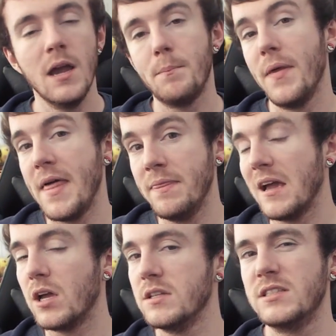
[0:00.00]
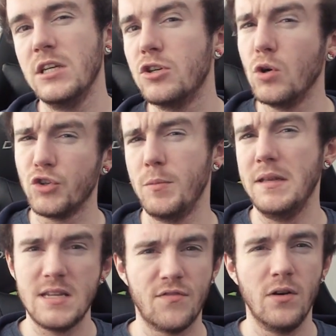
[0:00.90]
But then that cutscene could also be
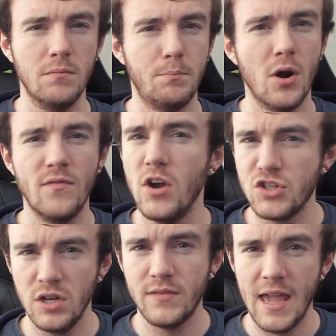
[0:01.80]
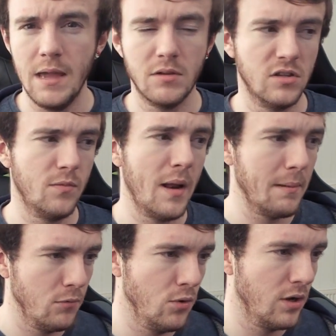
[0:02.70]
different per version of game, because if you're
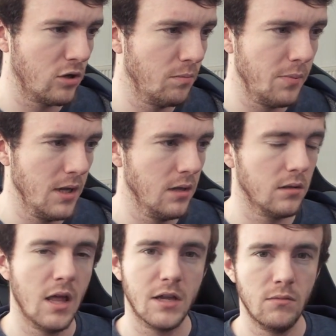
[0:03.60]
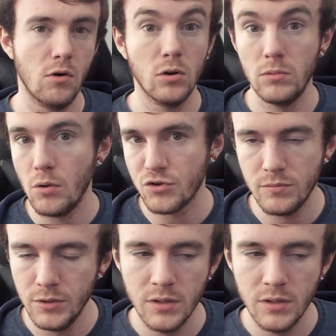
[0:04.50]
playing Moon, it could be Lycanroc or Ultra Moon.